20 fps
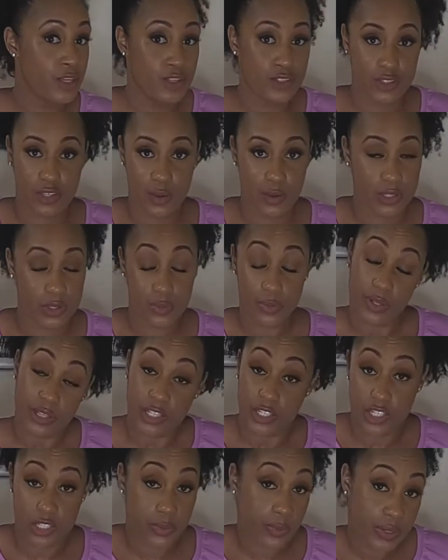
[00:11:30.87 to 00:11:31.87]
So it's
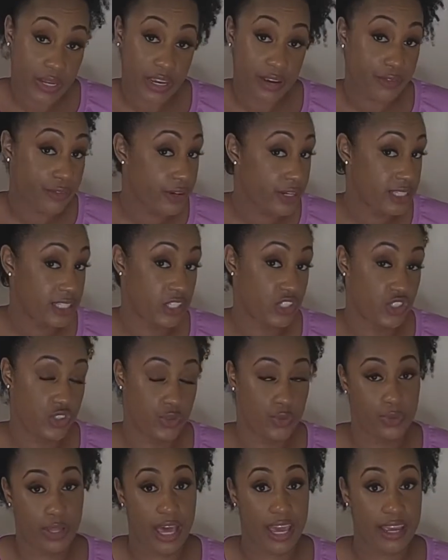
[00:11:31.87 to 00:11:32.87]
really just whatever it is that
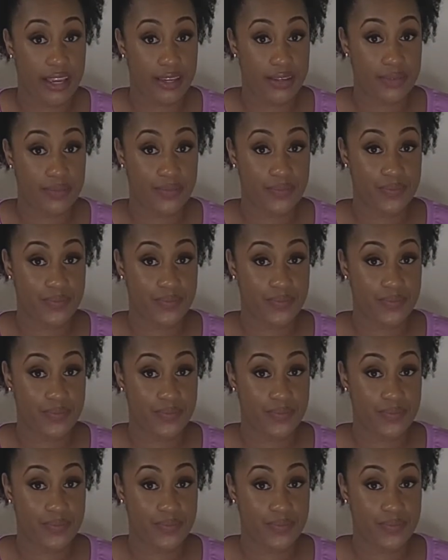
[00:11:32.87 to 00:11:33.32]
you like.